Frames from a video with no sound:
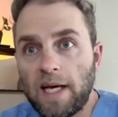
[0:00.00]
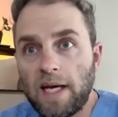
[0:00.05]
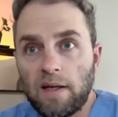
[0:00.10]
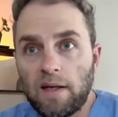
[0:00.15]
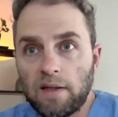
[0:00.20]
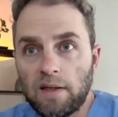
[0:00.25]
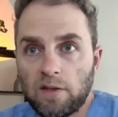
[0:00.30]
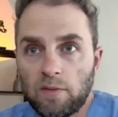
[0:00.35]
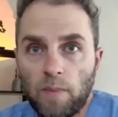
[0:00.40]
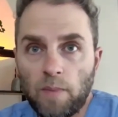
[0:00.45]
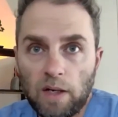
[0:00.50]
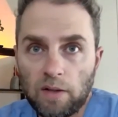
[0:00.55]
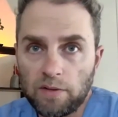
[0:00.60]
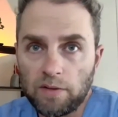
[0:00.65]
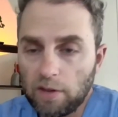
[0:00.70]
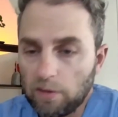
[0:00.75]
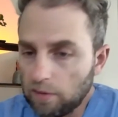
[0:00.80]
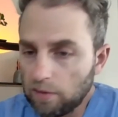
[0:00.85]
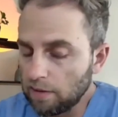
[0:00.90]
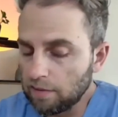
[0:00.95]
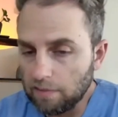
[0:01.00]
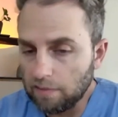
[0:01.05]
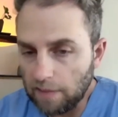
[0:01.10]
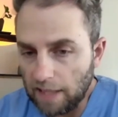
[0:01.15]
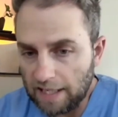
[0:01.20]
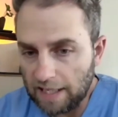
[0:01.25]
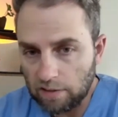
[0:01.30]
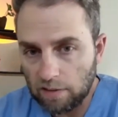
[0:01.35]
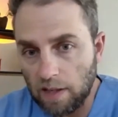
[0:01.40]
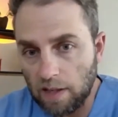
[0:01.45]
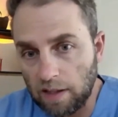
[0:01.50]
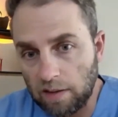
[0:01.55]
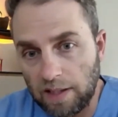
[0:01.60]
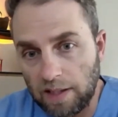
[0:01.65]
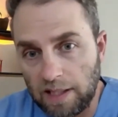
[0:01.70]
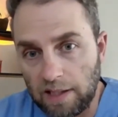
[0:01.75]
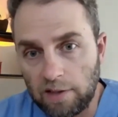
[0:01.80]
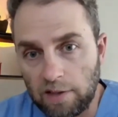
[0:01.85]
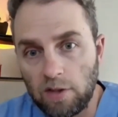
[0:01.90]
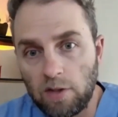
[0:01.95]
that a small dose is less
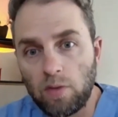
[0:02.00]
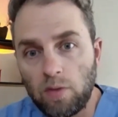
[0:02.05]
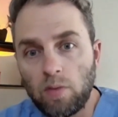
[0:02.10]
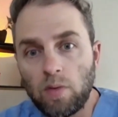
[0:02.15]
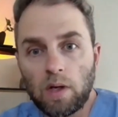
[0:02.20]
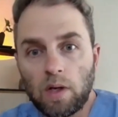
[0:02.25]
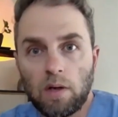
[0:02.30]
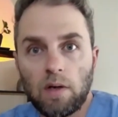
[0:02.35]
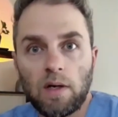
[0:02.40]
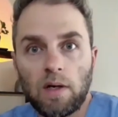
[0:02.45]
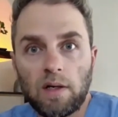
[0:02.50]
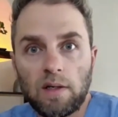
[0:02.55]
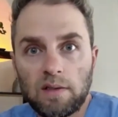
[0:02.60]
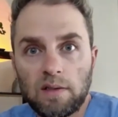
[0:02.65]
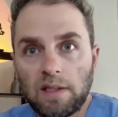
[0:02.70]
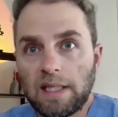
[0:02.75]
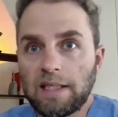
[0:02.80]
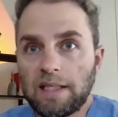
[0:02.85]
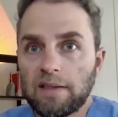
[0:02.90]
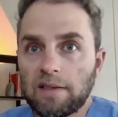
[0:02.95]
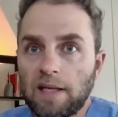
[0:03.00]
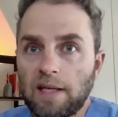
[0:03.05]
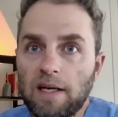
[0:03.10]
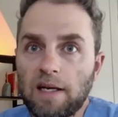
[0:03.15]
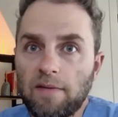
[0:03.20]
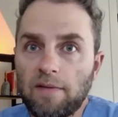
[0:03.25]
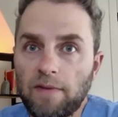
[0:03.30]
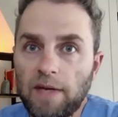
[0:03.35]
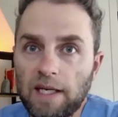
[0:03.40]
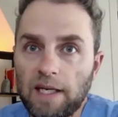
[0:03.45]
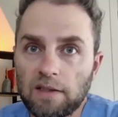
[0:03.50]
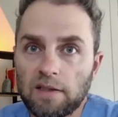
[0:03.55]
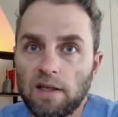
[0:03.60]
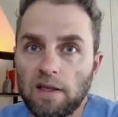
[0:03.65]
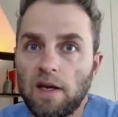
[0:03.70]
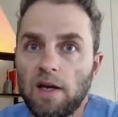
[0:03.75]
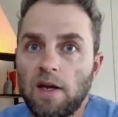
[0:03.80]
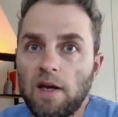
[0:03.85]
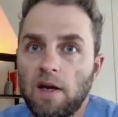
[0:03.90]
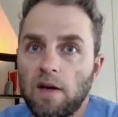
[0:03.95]
likely to cause these side effects,
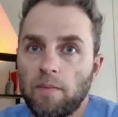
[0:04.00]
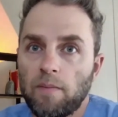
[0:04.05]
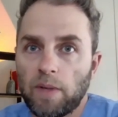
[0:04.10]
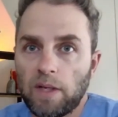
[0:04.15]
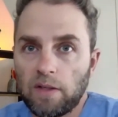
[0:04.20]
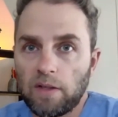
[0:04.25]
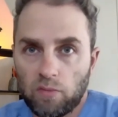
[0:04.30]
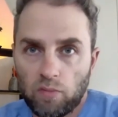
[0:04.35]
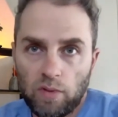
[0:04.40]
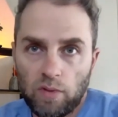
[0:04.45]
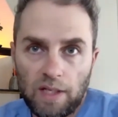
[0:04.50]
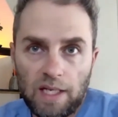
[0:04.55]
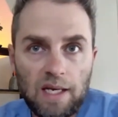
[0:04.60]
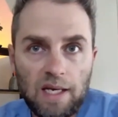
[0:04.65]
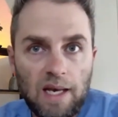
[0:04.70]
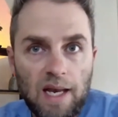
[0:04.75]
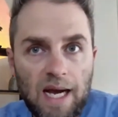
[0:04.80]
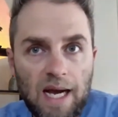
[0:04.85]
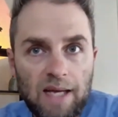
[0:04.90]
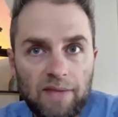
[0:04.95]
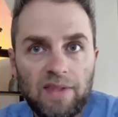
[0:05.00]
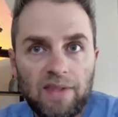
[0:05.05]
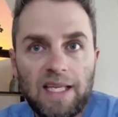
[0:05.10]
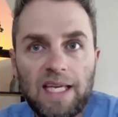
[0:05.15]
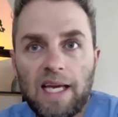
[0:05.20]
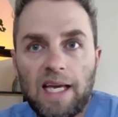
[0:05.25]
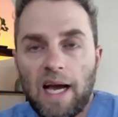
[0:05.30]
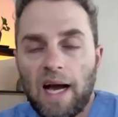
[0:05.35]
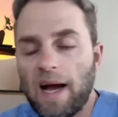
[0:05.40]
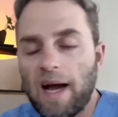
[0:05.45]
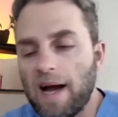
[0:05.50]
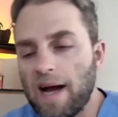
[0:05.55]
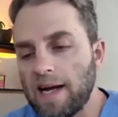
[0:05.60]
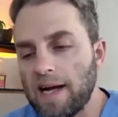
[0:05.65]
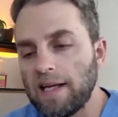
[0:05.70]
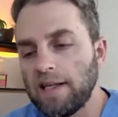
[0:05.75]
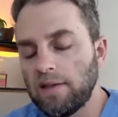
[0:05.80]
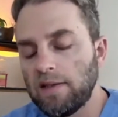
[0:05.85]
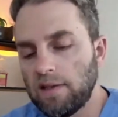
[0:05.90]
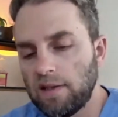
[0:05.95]
but it's really not the
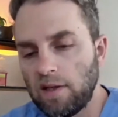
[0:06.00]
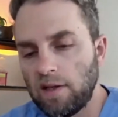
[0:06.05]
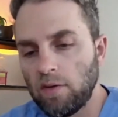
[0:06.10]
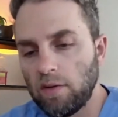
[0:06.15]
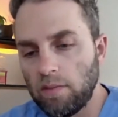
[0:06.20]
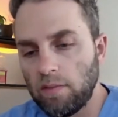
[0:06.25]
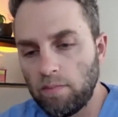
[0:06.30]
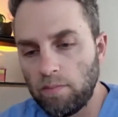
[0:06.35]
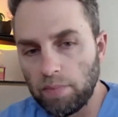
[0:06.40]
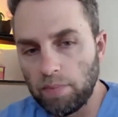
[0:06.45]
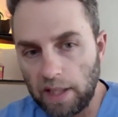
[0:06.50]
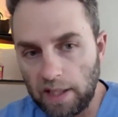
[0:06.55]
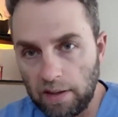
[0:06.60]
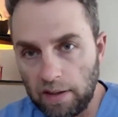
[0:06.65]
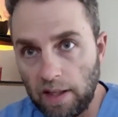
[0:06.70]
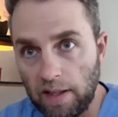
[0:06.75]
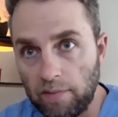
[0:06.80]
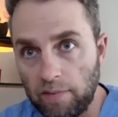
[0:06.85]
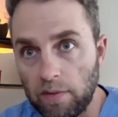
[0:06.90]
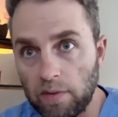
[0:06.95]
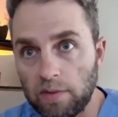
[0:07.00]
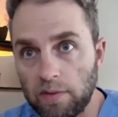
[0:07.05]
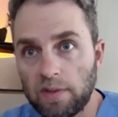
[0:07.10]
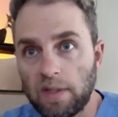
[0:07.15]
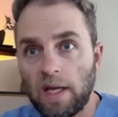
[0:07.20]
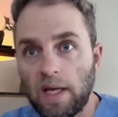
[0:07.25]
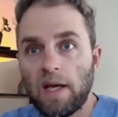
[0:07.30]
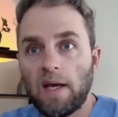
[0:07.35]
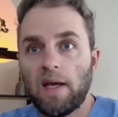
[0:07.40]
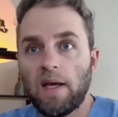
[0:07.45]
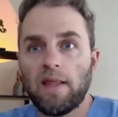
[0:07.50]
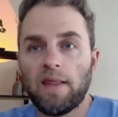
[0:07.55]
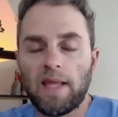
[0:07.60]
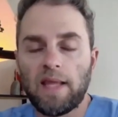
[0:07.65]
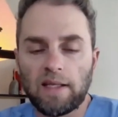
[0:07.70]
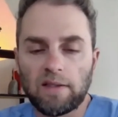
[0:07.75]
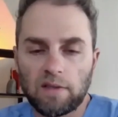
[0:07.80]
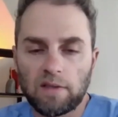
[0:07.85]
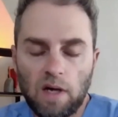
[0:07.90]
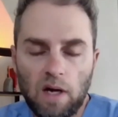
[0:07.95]
high serum blood levels
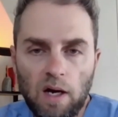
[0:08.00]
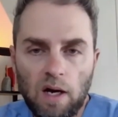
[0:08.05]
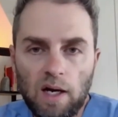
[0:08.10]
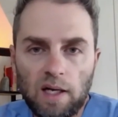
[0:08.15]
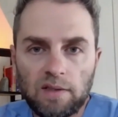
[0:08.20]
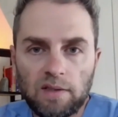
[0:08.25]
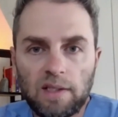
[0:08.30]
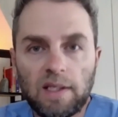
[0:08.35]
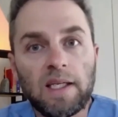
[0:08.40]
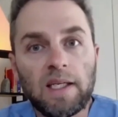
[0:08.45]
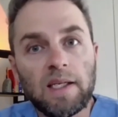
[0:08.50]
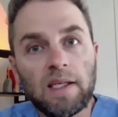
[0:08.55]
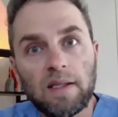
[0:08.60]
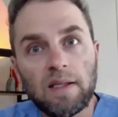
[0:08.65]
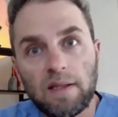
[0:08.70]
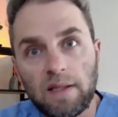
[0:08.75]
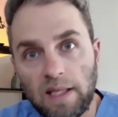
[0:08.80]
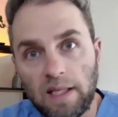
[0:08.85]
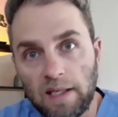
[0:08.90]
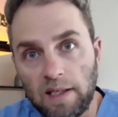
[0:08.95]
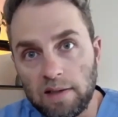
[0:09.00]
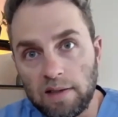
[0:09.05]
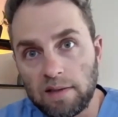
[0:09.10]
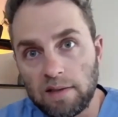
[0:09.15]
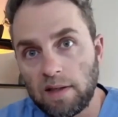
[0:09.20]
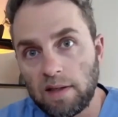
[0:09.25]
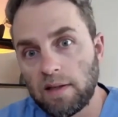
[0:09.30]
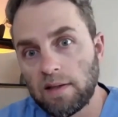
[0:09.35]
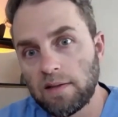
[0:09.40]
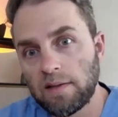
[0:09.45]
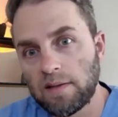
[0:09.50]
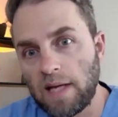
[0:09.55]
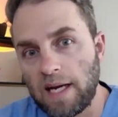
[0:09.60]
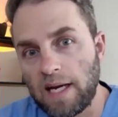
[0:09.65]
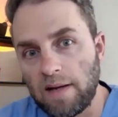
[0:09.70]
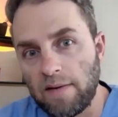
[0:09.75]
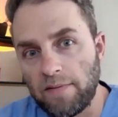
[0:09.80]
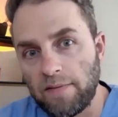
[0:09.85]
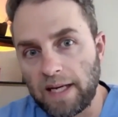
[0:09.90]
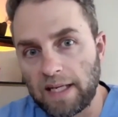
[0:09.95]
that's causing these side
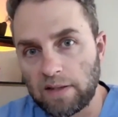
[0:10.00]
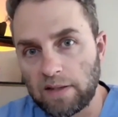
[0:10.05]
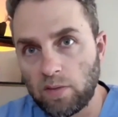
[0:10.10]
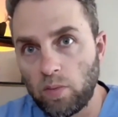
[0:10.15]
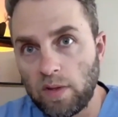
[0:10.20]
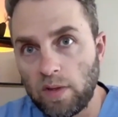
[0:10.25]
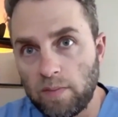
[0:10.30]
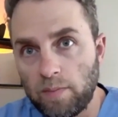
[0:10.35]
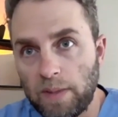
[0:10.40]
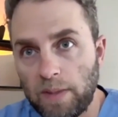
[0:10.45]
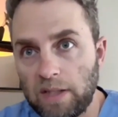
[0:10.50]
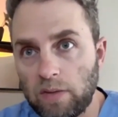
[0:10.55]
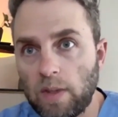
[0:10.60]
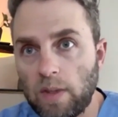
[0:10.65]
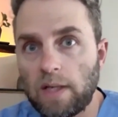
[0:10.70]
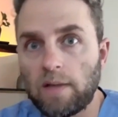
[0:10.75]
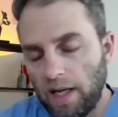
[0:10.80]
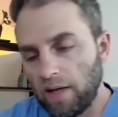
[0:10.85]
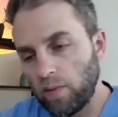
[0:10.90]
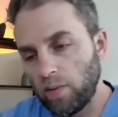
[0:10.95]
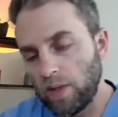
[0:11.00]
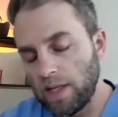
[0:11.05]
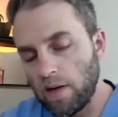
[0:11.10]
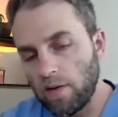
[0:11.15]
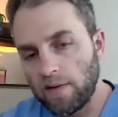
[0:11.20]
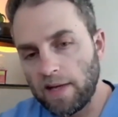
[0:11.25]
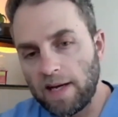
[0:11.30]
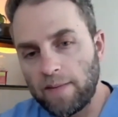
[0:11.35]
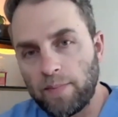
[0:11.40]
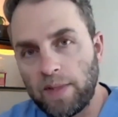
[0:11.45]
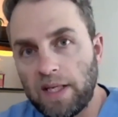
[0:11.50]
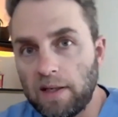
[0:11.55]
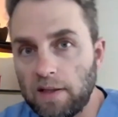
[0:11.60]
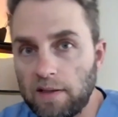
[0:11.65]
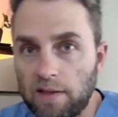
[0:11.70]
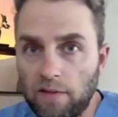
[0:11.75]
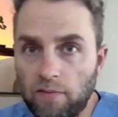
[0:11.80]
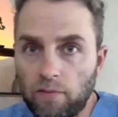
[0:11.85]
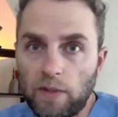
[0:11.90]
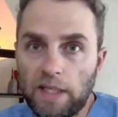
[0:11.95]
effects with B12. And we know that
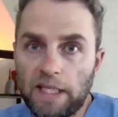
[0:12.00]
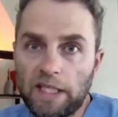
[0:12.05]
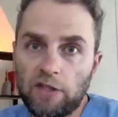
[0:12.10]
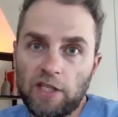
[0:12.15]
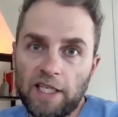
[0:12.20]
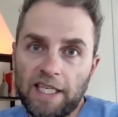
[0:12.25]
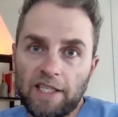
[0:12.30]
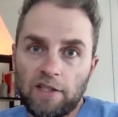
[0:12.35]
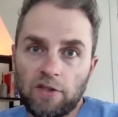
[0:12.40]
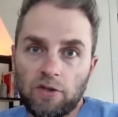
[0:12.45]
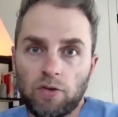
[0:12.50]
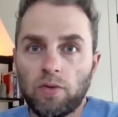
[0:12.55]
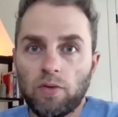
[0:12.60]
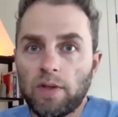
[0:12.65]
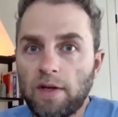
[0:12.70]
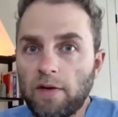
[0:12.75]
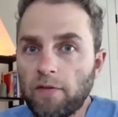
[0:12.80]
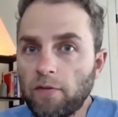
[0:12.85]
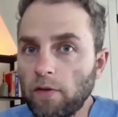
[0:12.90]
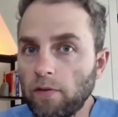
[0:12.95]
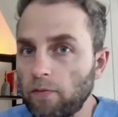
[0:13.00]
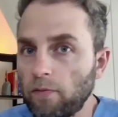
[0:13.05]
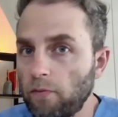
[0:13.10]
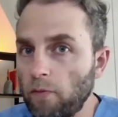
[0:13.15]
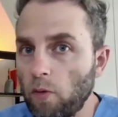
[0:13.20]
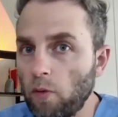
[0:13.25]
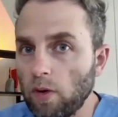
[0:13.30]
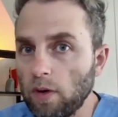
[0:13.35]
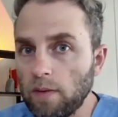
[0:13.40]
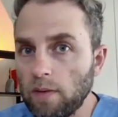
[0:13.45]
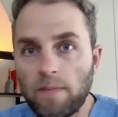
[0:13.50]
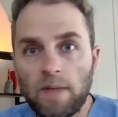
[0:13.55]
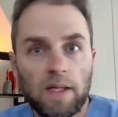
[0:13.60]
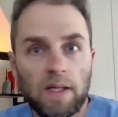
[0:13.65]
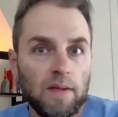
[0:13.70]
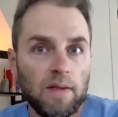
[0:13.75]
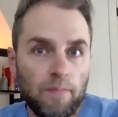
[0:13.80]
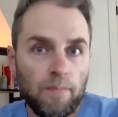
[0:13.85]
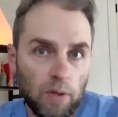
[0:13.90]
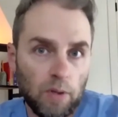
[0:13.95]
because if we change to a different form,
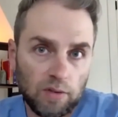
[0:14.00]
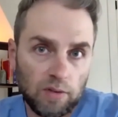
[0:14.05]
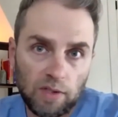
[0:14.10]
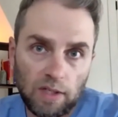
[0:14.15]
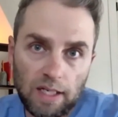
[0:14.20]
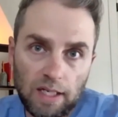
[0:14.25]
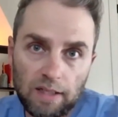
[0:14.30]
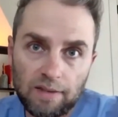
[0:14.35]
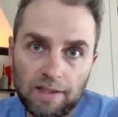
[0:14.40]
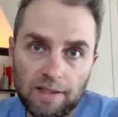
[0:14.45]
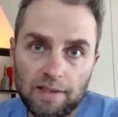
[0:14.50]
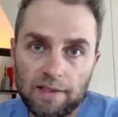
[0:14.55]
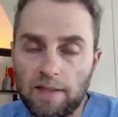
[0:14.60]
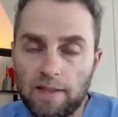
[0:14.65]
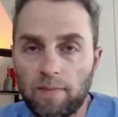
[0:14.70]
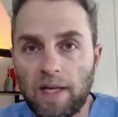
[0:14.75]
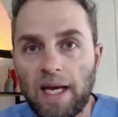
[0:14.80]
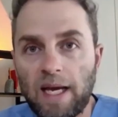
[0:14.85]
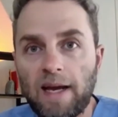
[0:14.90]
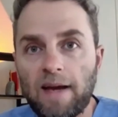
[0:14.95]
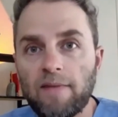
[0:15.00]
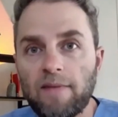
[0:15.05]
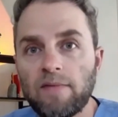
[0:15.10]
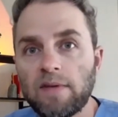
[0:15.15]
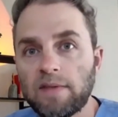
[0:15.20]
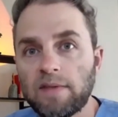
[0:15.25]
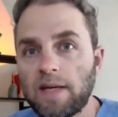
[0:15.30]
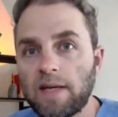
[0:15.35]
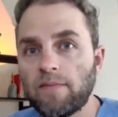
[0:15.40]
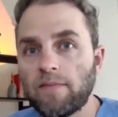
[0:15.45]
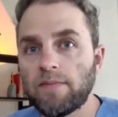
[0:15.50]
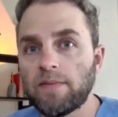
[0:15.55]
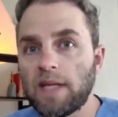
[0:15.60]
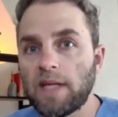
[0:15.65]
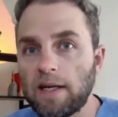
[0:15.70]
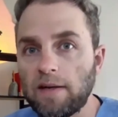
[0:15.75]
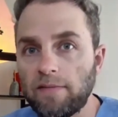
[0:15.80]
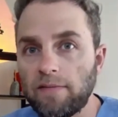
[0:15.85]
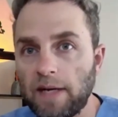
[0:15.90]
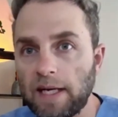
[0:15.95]
the person doesn't seem to have the same
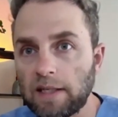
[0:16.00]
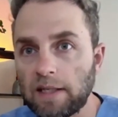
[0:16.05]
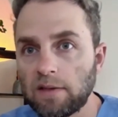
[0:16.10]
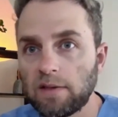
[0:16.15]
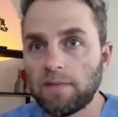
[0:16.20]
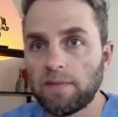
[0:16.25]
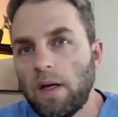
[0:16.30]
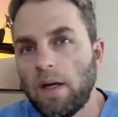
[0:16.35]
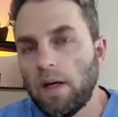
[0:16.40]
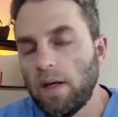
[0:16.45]
side effects.